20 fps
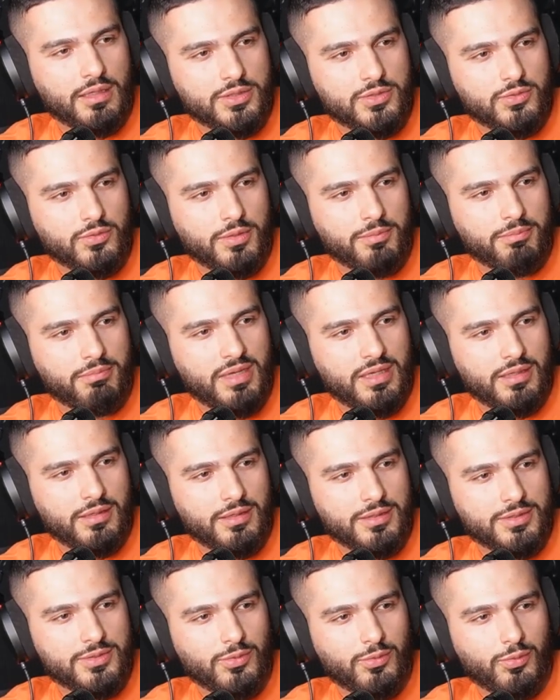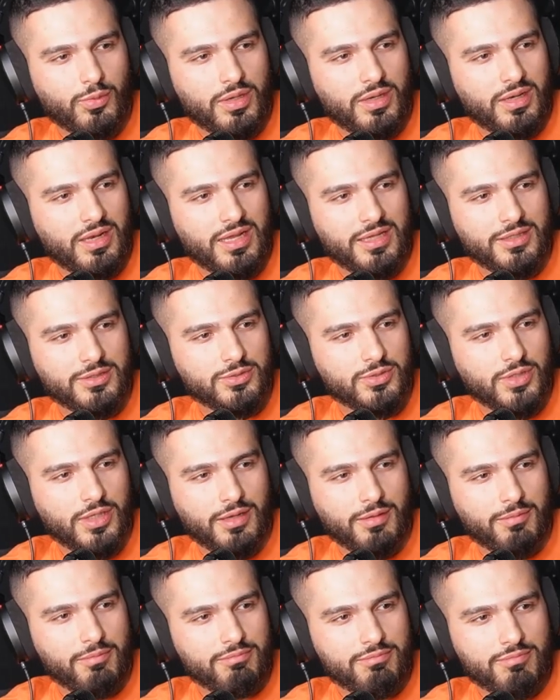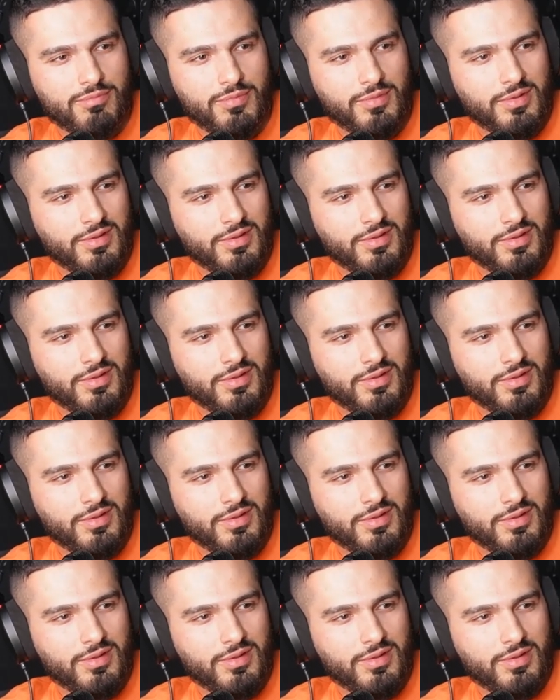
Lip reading: I saw the mate. I saw one lion trying to